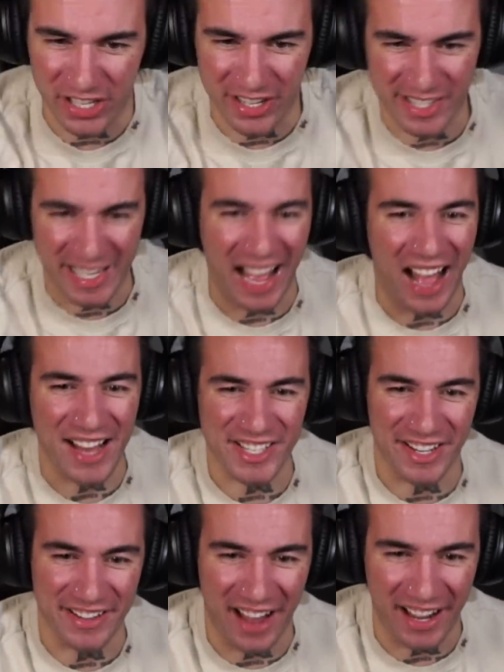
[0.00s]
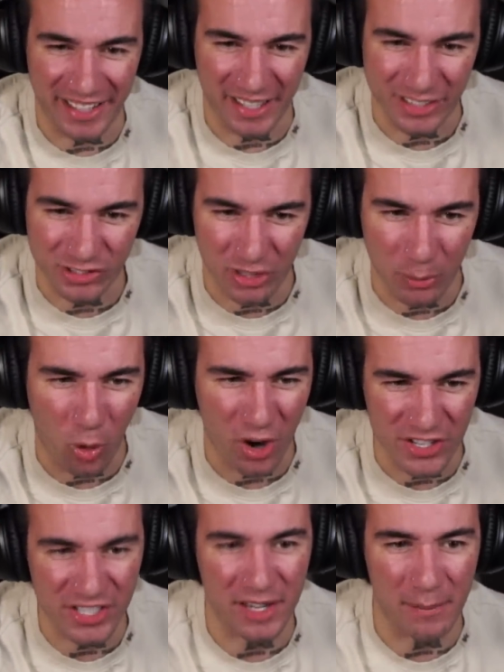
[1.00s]
going to see Asta not get a grimoire.
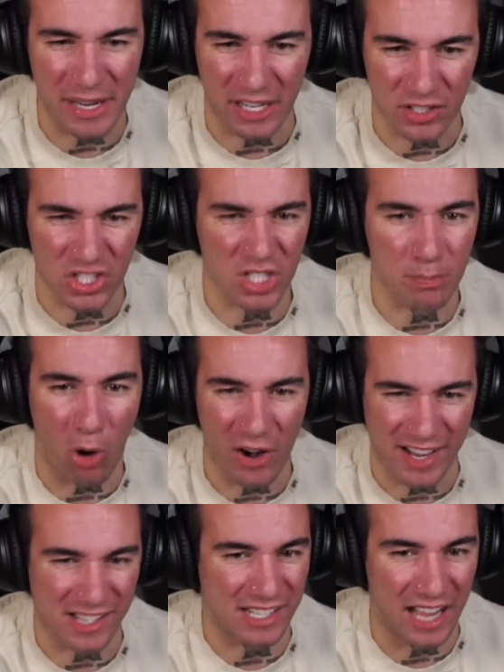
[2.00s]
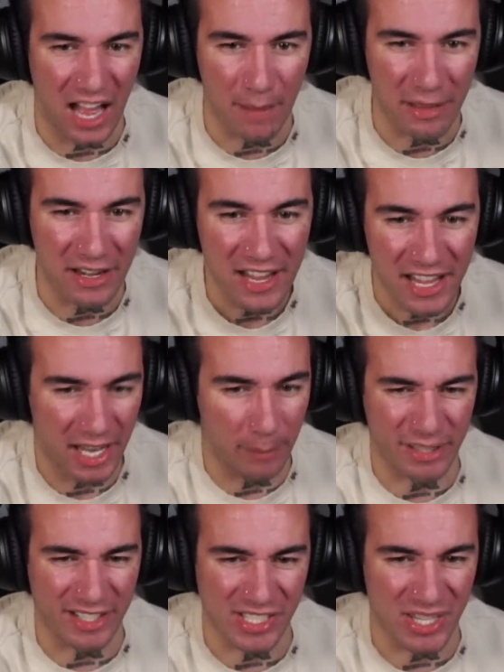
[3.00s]
He's going to make a smart-ass comment, and I'm
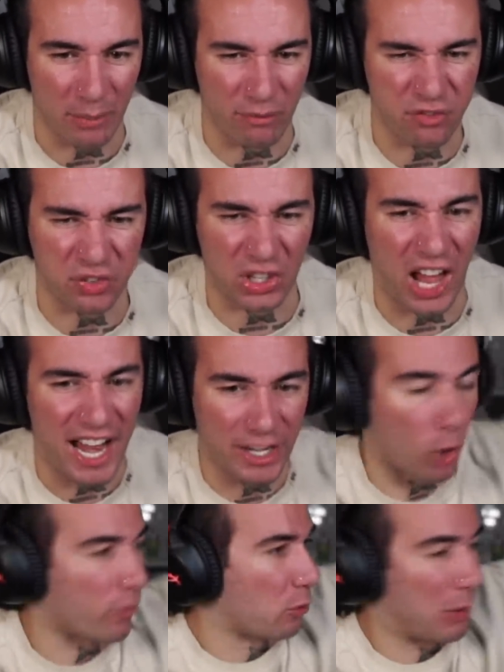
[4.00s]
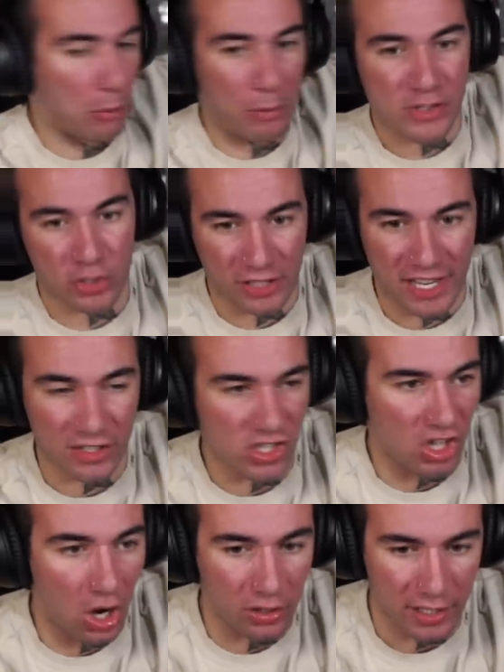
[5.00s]
going to send him flying over where a Wizard King
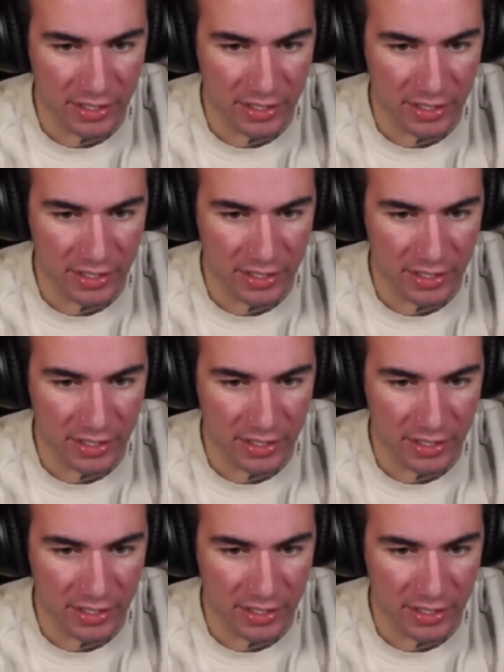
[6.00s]
skull